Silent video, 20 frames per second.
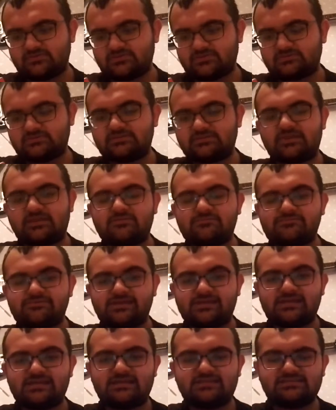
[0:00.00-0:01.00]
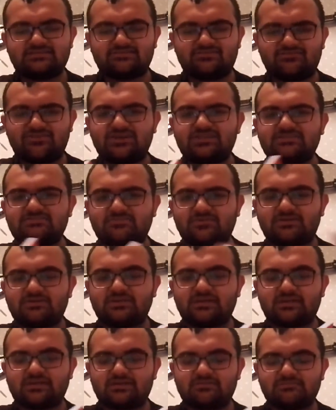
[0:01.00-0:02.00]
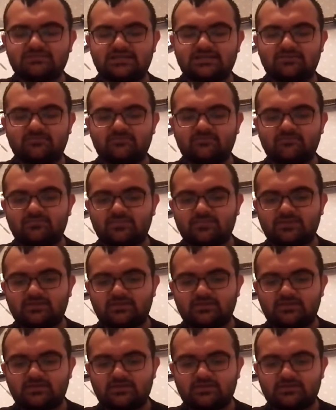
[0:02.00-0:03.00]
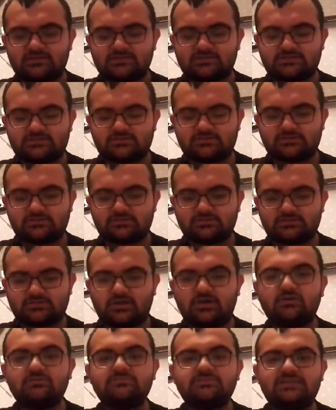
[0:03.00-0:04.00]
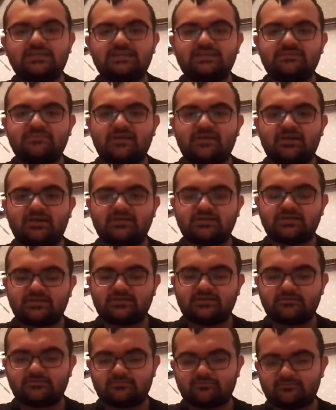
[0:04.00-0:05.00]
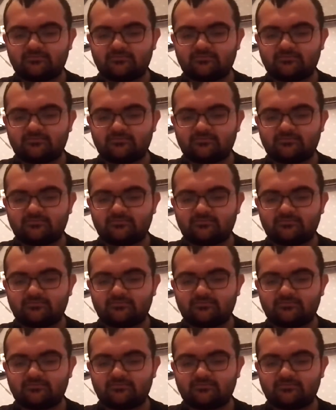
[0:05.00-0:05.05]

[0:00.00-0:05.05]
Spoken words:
So one I read is the first one that comes out. It's called Only in America.